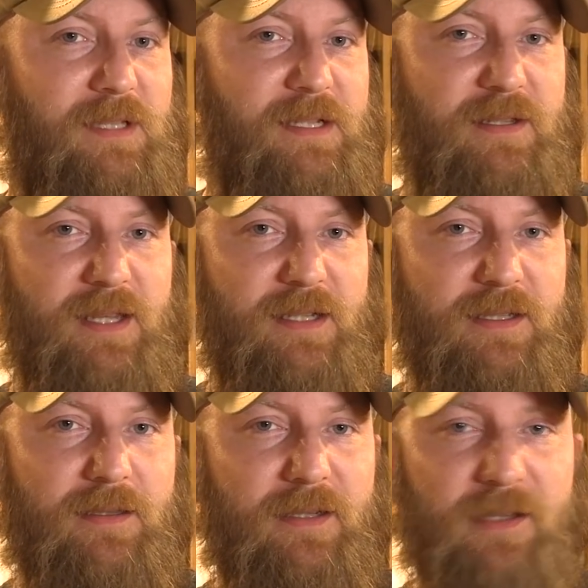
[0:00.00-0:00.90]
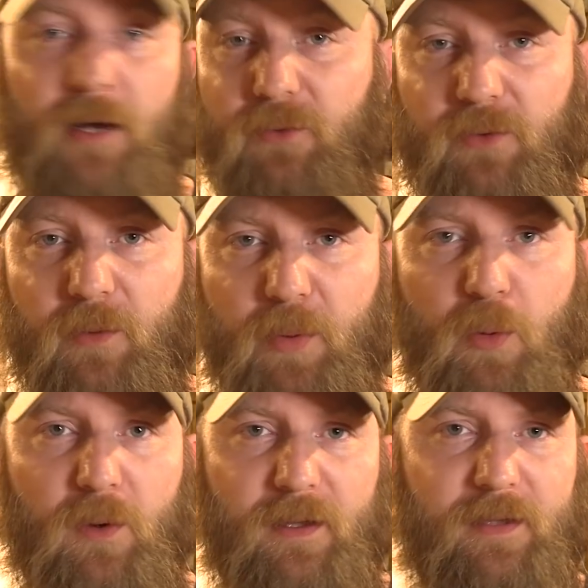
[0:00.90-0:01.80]
At least that's how it's
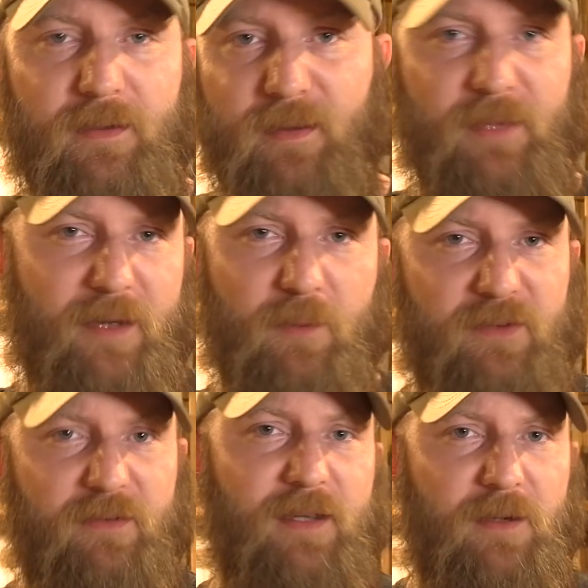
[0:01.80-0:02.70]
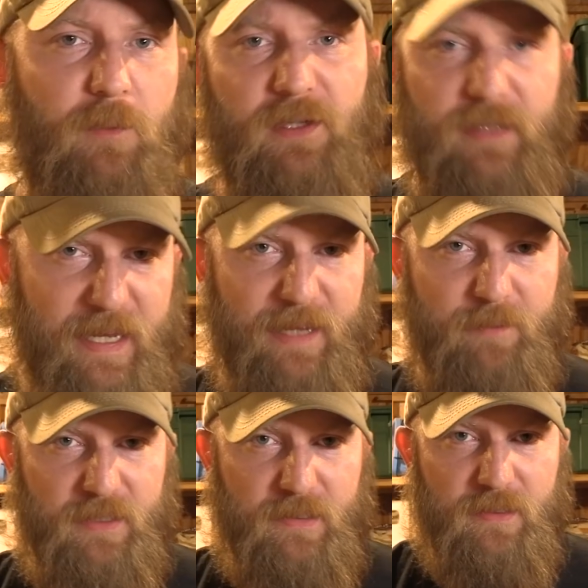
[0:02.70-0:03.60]
reported. I mean, I wasn't there when it
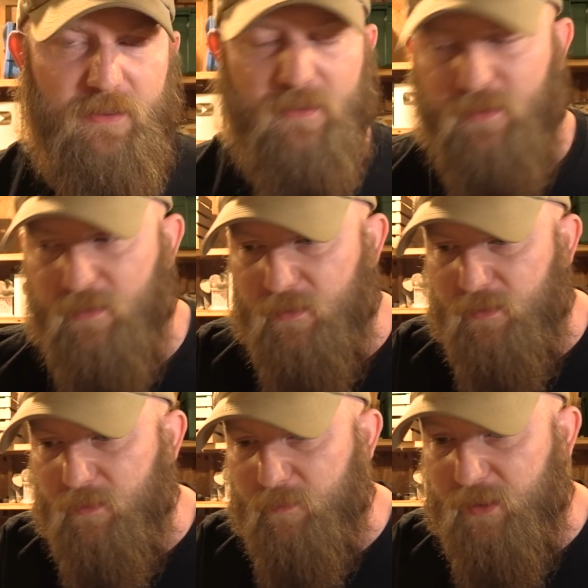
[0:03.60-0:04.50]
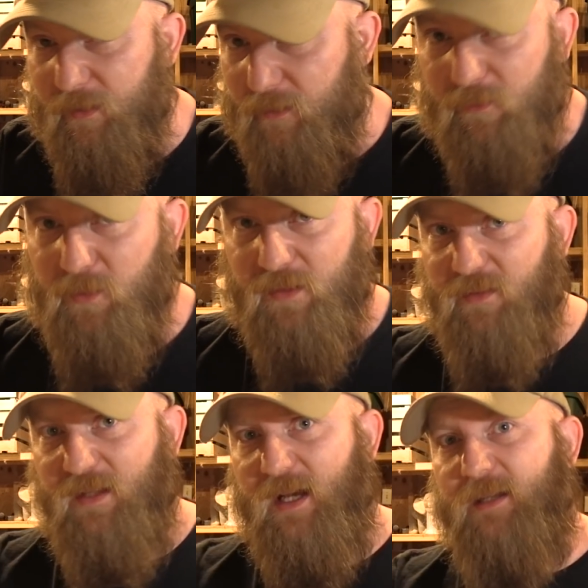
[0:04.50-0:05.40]
happened, but that's
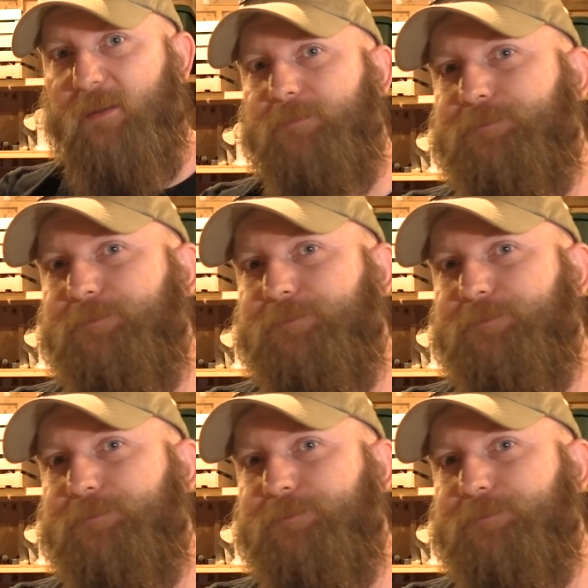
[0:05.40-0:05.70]
what's said.